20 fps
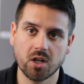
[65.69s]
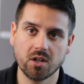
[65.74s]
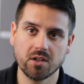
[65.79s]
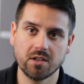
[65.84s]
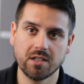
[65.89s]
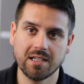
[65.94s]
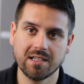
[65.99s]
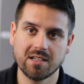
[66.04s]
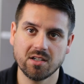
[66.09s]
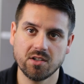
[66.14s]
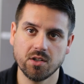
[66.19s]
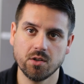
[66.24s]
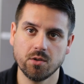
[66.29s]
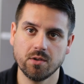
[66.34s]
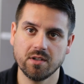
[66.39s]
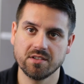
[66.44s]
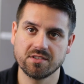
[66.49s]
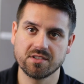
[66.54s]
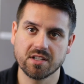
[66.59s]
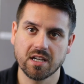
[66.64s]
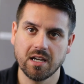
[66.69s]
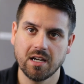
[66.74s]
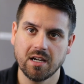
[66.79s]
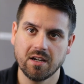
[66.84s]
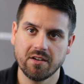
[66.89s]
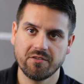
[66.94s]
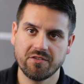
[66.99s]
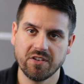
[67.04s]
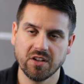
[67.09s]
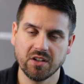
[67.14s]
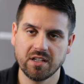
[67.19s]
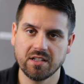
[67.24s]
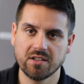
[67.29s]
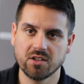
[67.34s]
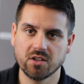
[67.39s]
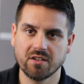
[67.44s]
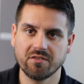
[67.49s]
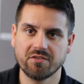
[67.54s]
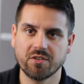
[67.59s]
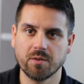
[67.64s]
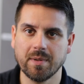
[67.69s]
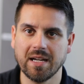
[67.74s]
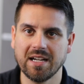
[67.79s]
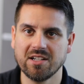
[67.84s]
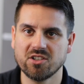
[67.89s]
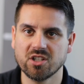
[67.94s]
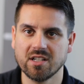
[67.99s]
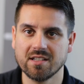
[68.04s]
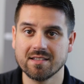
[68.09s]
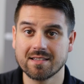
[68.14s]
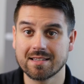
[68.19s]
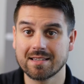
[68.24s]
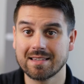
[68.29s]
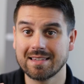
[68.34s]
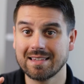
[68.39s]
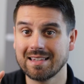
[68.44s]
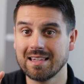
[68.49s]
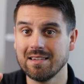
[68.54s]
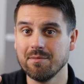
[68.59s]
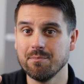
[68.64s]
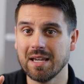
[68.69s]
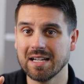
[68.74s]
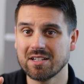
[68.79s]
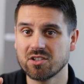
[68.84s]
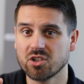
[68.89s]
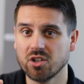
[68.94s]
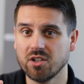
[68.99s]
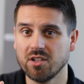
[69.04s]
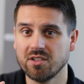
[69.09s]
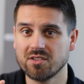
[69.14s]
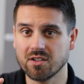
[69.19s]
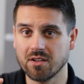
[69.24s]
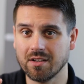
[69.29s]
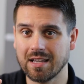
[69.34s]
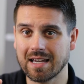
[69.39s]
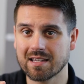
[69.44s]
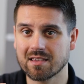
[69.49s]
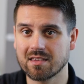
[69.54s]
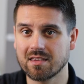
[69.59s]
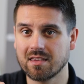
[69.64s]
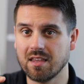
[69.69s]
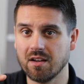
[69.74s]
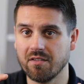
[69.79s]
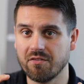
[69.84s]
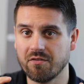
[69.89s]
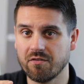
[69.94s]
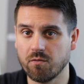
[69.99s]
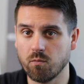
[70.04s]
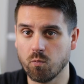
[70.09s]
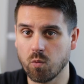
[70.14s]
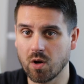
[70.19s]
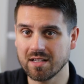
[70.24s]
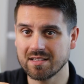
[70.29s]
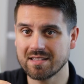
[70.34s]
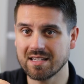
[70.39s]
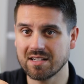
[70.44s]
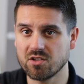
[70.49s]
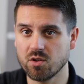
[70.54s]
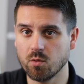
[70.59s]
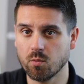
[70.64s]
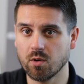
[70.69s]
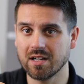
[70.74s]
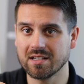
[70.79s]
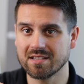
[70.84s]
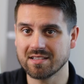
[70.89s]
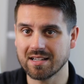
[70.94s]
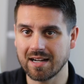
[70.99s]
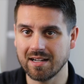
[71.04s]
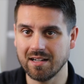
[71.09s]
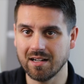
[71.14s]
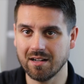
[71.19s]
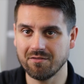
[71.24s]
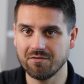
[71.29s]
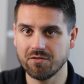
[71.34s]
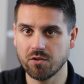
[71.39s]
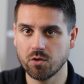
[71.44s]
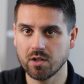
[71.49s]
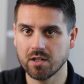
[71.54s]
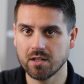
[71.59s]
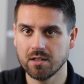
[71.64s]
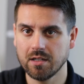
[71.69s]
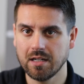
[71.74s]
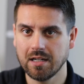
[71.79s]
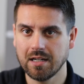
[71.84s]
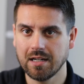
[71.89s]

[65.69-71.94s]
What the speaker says: All you need to do is fill in your information. Make sure you select the ones that you want to sign up for.